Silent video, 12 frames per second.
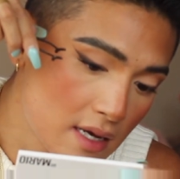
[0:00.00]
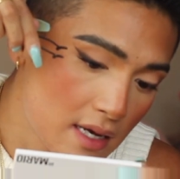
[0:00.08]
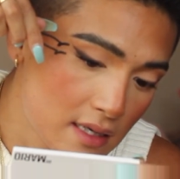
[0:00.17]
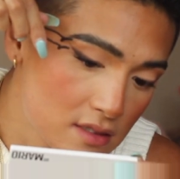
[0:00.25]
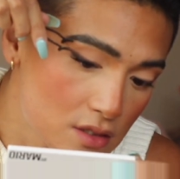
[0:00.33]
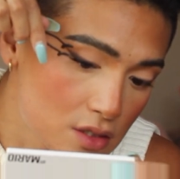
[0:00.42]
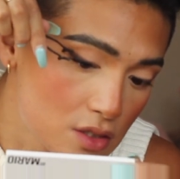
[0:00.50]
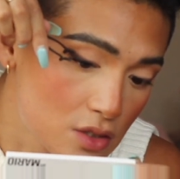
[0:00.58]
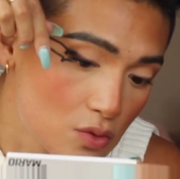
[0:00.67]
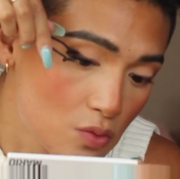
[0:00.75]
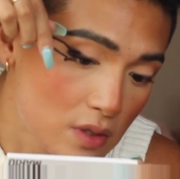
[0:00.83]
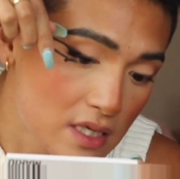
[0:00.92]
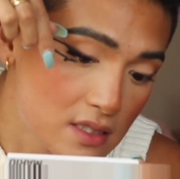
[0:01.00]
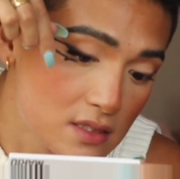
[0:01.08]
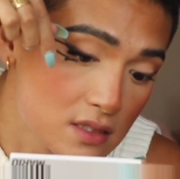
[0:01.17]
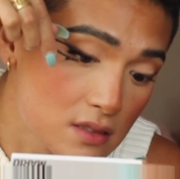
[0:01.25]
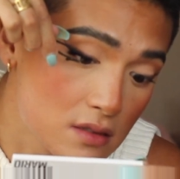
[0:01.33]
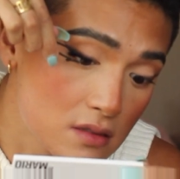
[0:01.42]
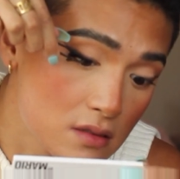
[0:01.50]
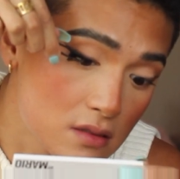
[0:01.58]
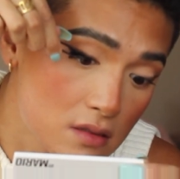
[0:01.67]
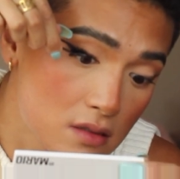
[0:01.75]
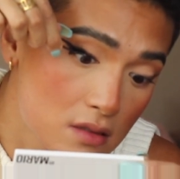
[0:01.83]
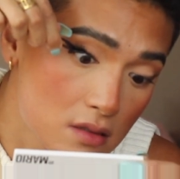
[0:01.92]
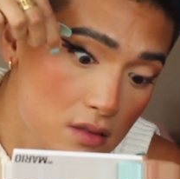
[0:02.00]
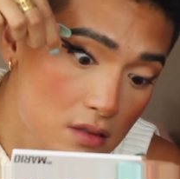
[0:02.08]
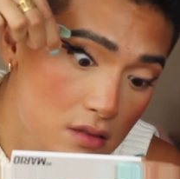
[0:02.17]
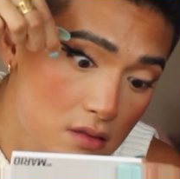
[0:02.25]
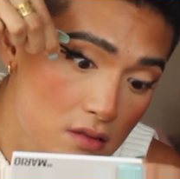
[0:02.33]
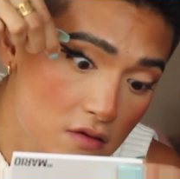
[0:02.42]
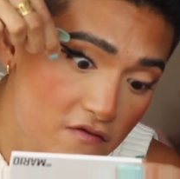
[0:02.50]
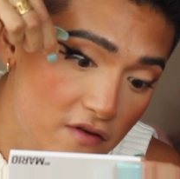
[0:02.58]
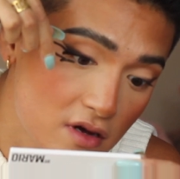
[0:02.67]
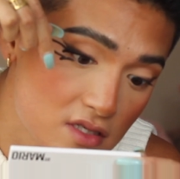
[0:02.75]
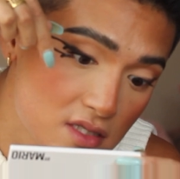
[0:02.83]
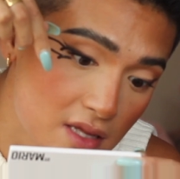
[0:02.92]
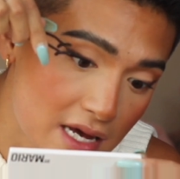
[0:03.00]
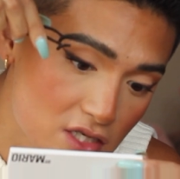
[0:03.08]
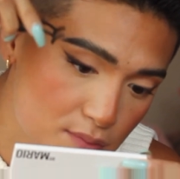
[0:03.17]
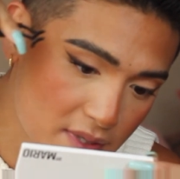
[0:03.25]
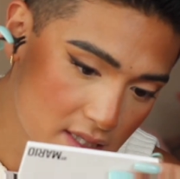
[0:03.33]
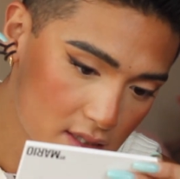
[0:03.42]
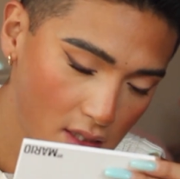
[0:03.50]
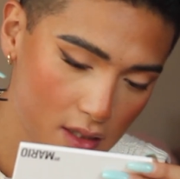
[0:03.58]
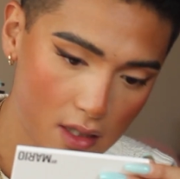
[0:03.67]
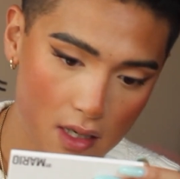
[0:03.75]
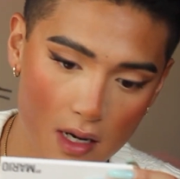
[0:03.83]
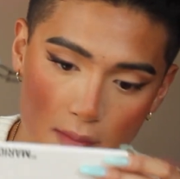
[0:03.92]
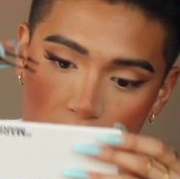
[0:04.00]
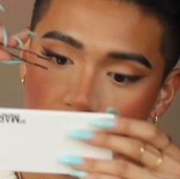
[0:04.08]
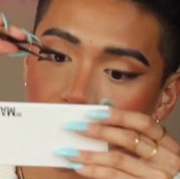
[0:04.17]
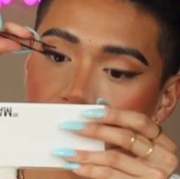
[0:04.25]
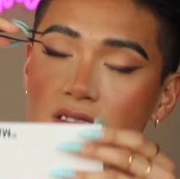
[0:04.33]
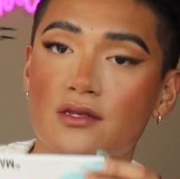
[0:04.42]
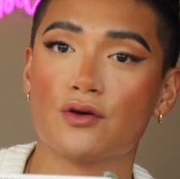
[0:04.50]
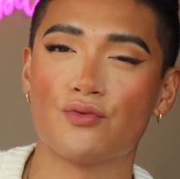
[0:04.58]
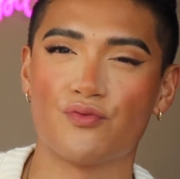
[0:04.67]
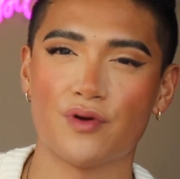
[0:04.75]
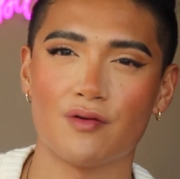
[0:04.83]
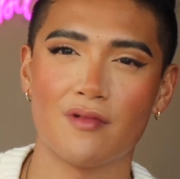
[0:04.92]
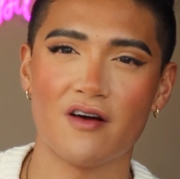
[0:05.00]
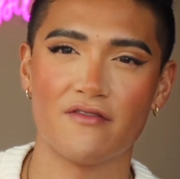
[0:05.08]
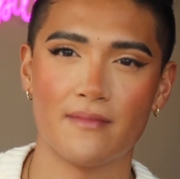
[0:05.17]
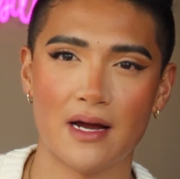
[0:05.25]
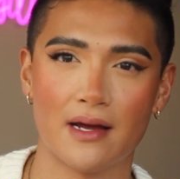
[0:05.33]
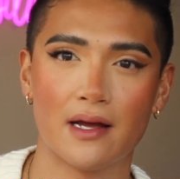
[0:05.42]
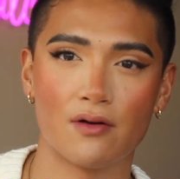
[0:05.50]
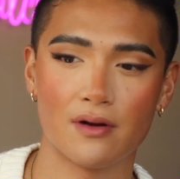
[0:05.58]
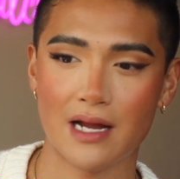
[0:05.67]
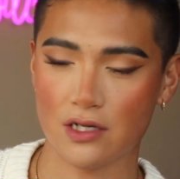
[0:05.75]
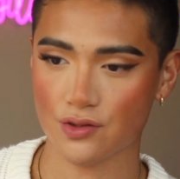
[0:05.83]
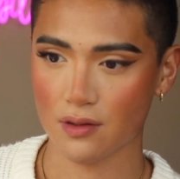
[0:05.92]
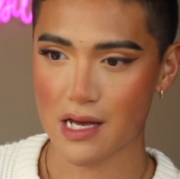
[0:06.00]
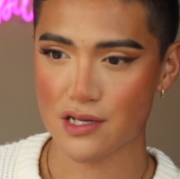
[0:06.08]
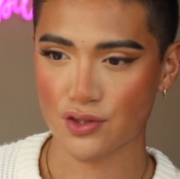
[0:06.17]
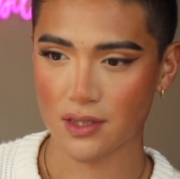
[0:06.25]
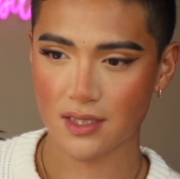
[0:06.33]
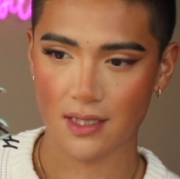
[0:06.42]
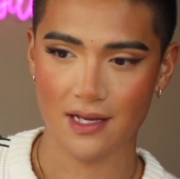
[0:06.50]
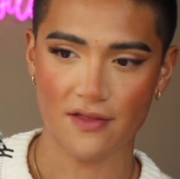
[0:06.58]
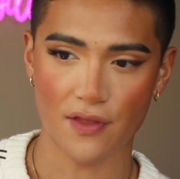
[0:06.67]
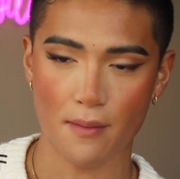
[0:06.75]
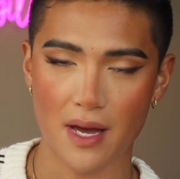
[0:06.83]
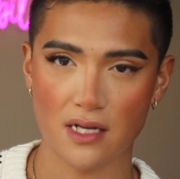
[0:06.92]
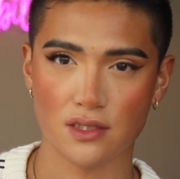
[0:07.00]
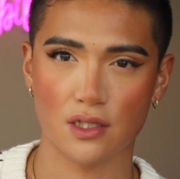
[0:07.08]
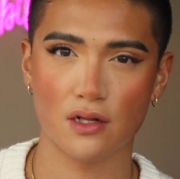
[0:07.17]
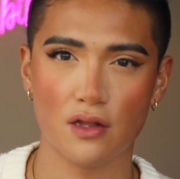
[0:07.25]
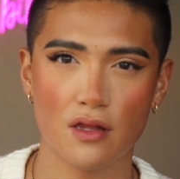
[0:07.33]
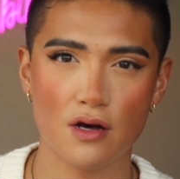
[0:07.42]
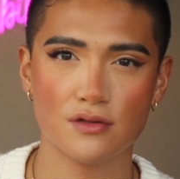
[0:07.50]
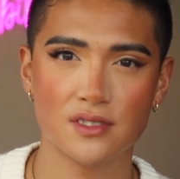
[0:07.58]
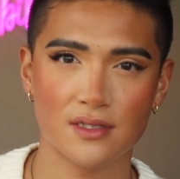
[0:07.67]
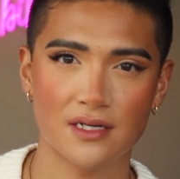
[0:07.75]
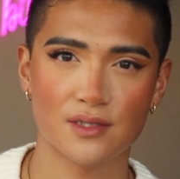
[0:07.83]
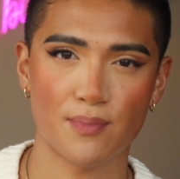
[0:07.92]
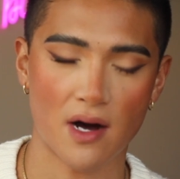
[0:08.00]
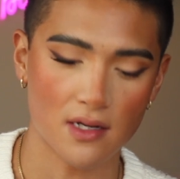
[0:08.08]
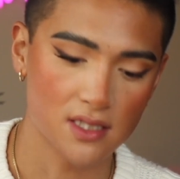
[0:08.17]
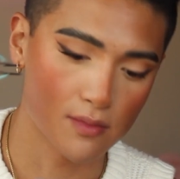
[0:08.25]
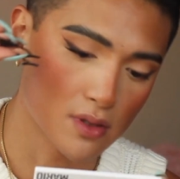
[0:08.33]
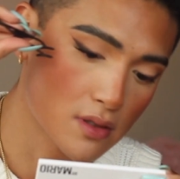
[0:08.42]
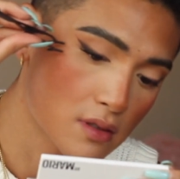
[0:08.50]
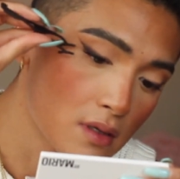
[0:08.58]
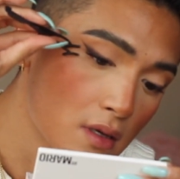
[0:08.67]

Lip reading: and squeeze the false lash band up against the root of my natural lashes to get them as close as possible.